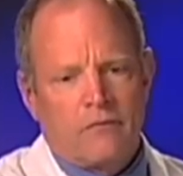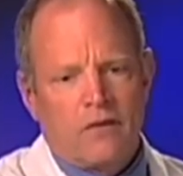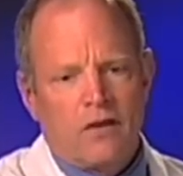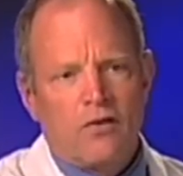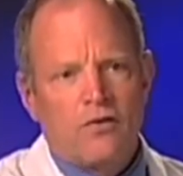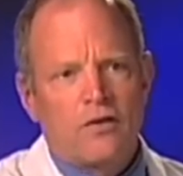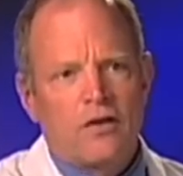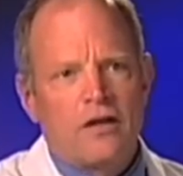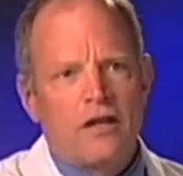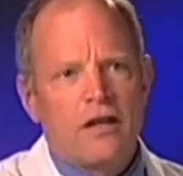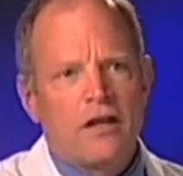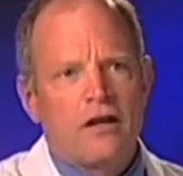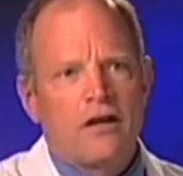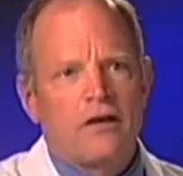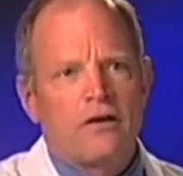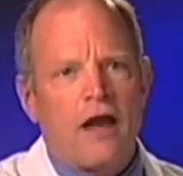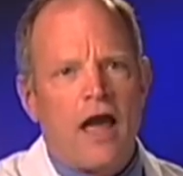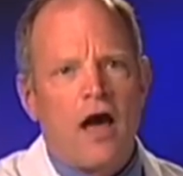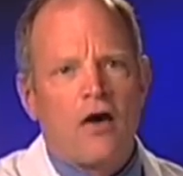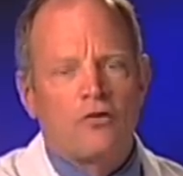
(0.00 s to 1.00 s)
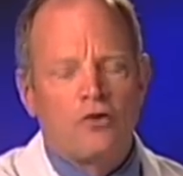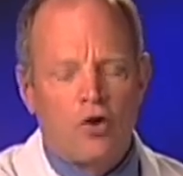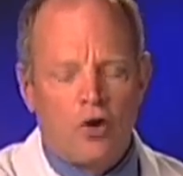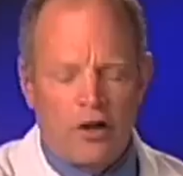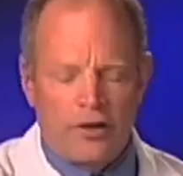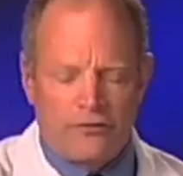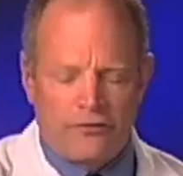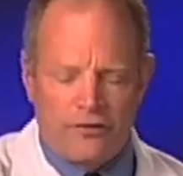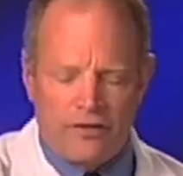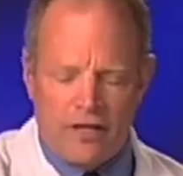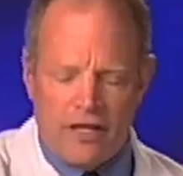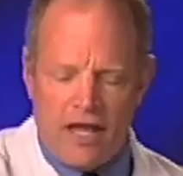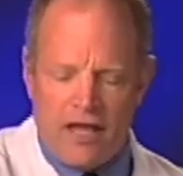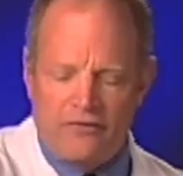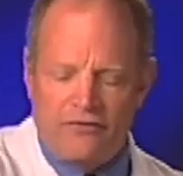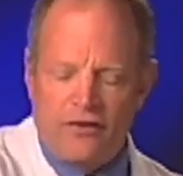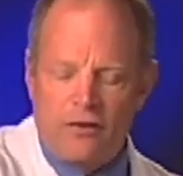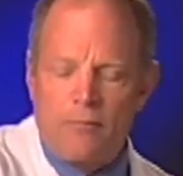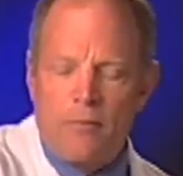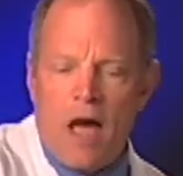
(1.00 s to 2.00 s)
You can hear how noisy the
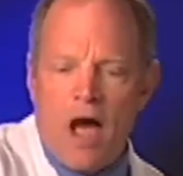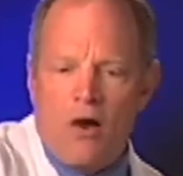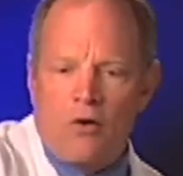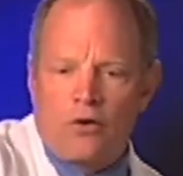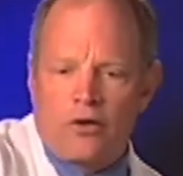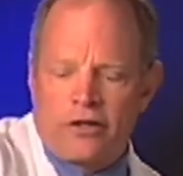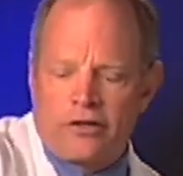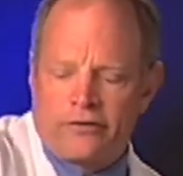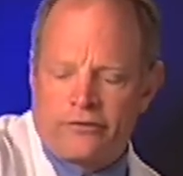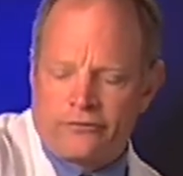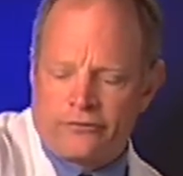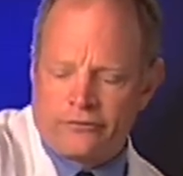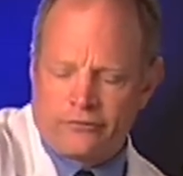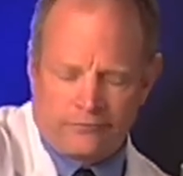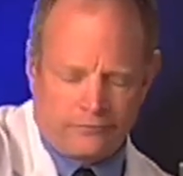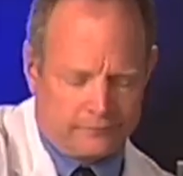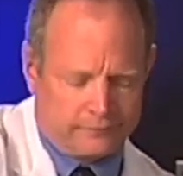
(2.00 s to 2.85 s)
AC power is.